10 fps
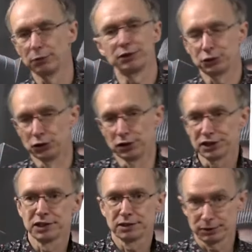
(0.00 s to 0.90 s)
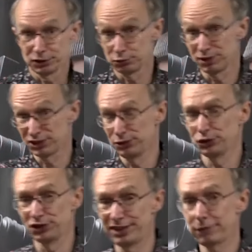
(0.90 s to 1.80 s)
No, it's not, because the
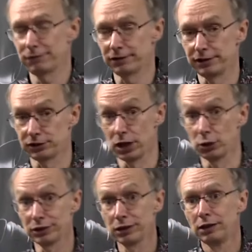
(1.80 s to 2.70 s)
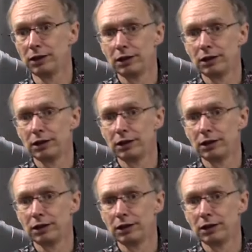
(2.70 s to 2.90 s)
resolution definitely is lower.